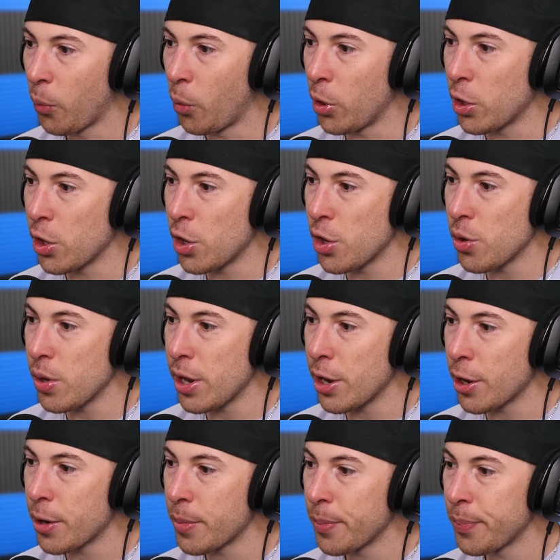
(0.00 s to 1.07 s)
What are you gonna do
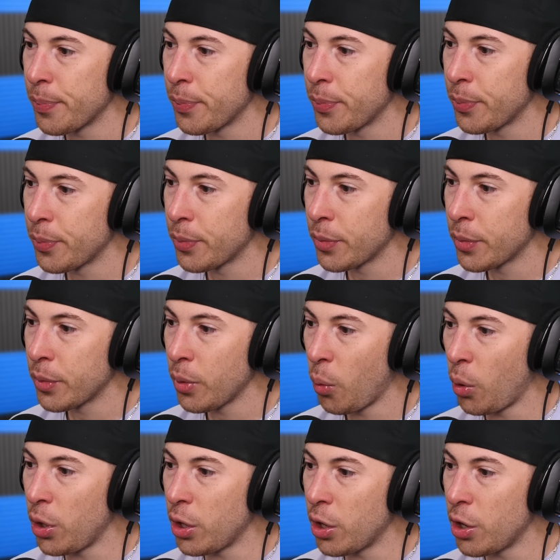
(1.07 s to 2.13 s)
here?
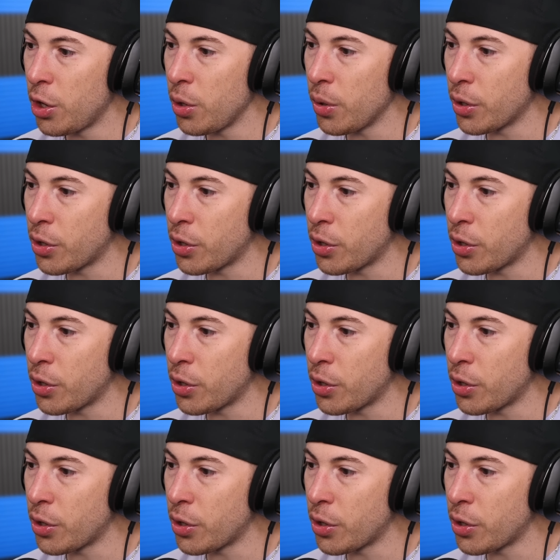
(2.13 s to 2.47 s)
What are you gonna do?